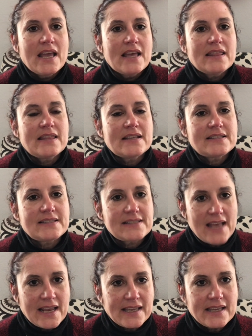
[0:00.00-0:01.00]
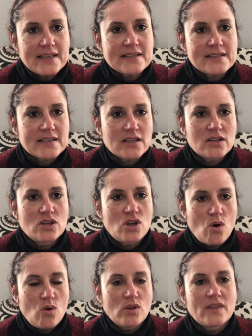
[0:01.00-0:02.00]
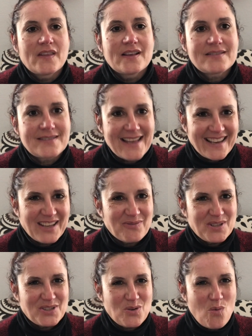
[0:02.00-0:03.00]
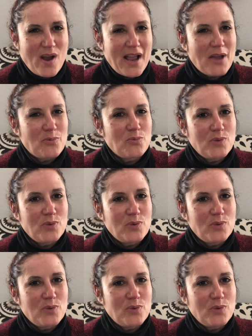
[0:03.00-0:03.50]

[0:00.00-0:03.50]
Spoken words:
The second goal and the second reason why